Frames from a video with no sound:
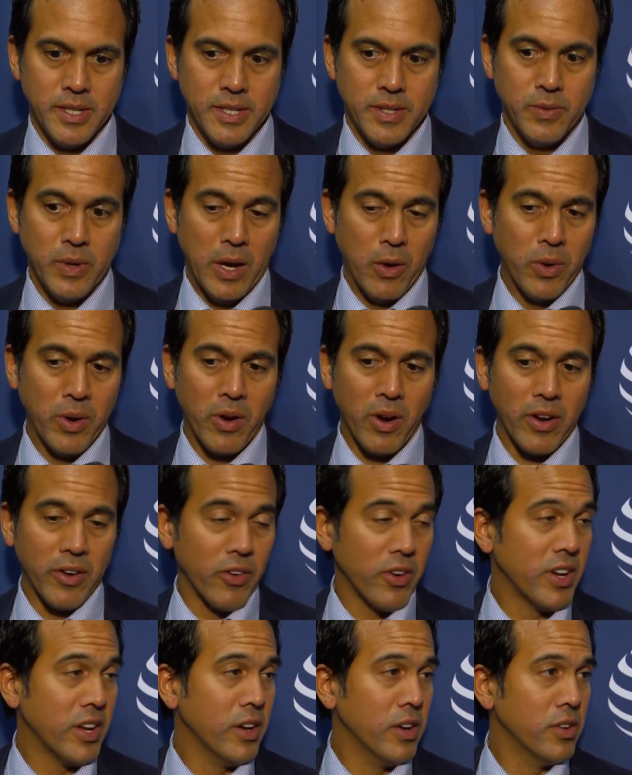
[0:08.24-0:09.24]
Well, we were on
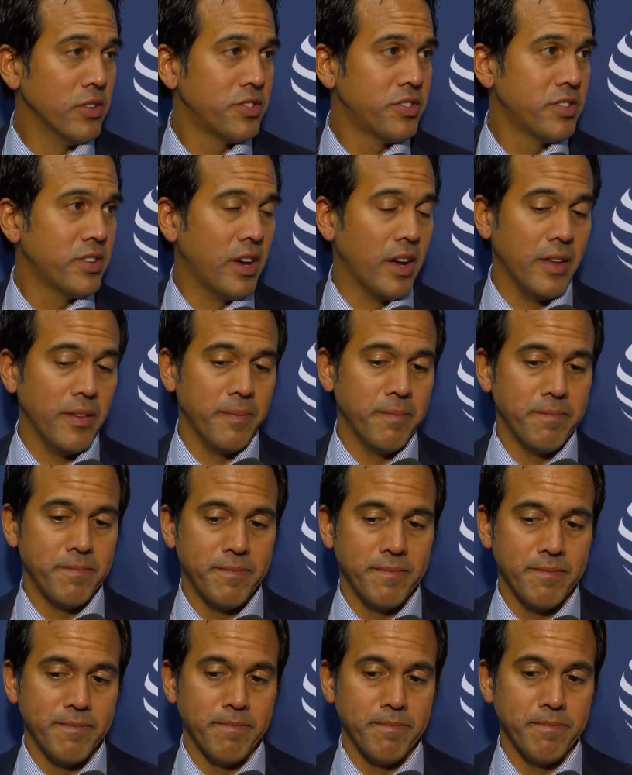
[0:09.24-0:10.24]
our heels.
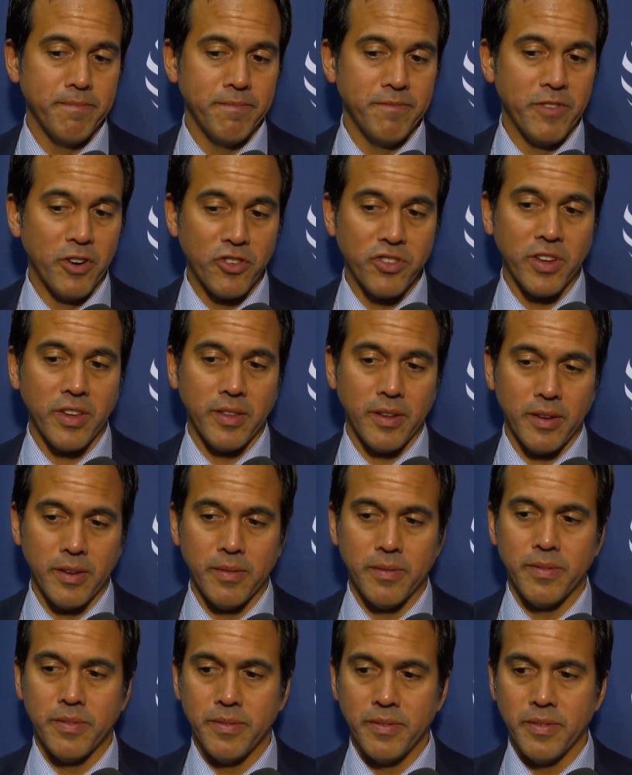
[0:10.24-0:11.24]
Firstly, the
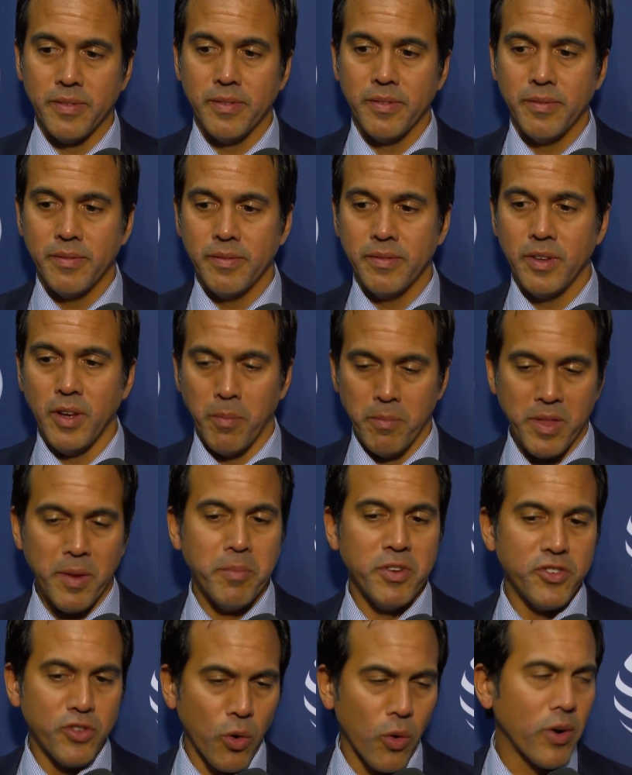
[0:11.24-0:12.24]

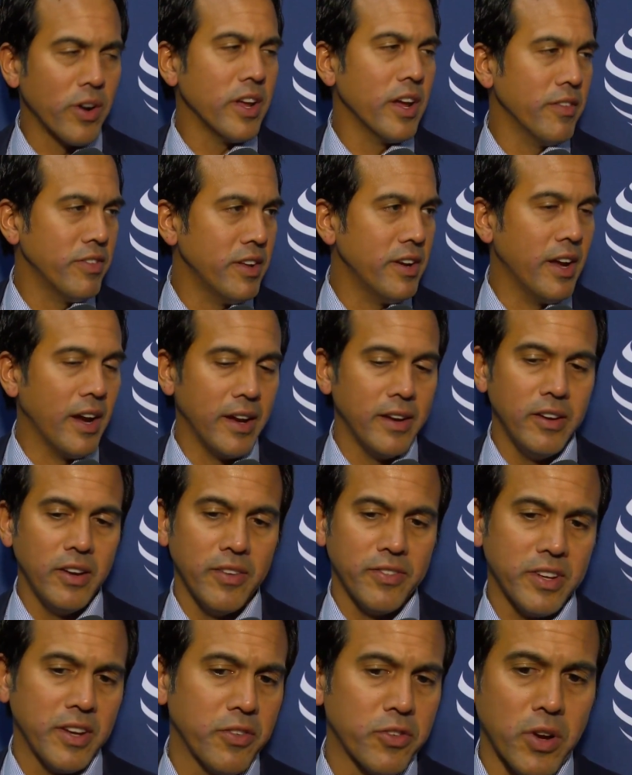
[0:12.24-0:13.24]
majority of the night, and you
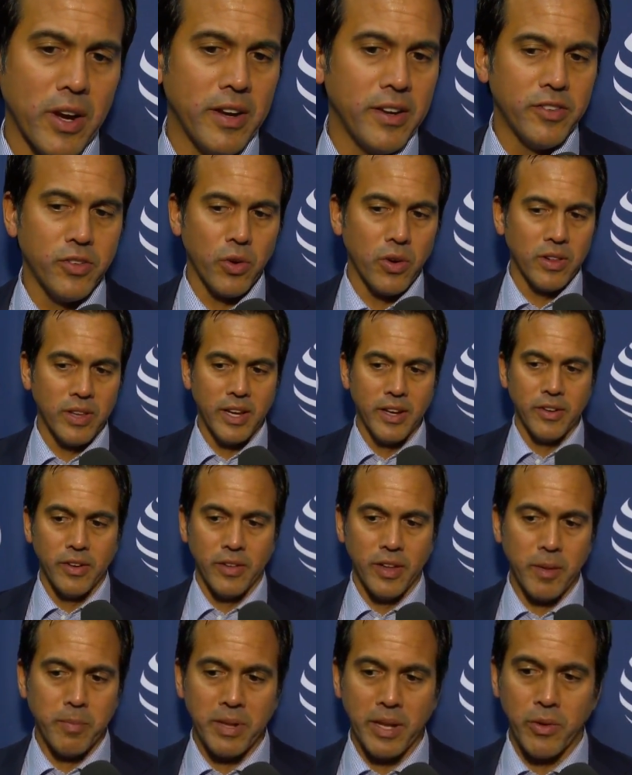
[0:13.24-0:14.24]
have to give credit to Orlando.
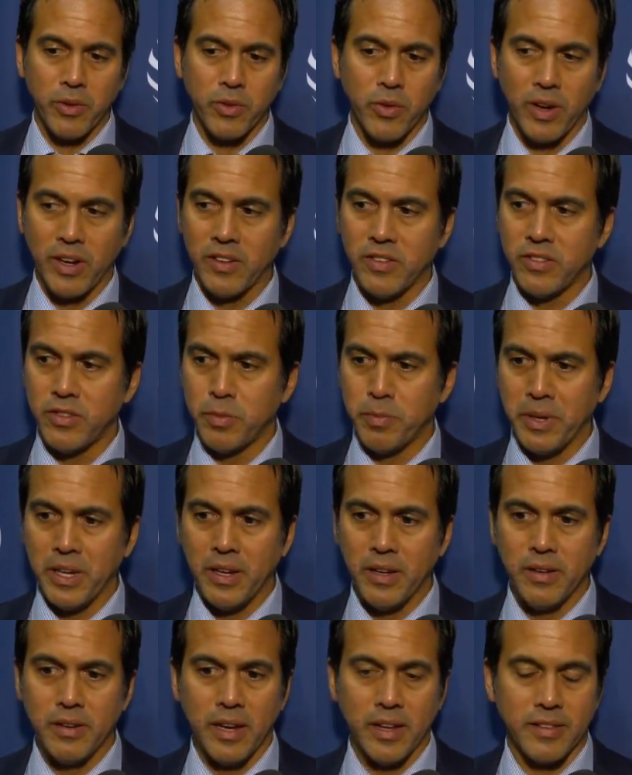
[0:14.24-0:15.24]
They play with great
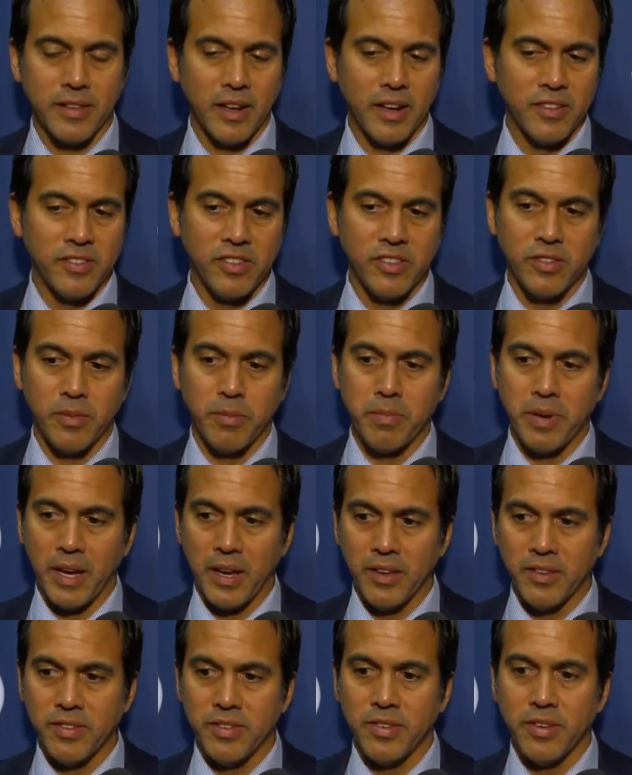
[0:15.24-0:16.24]
speed, athleticism,
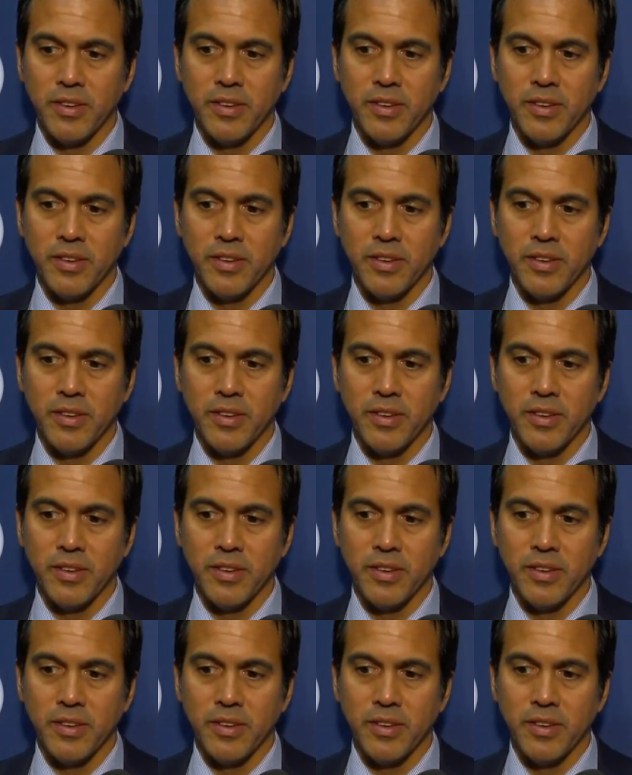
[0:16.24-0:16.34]
pace.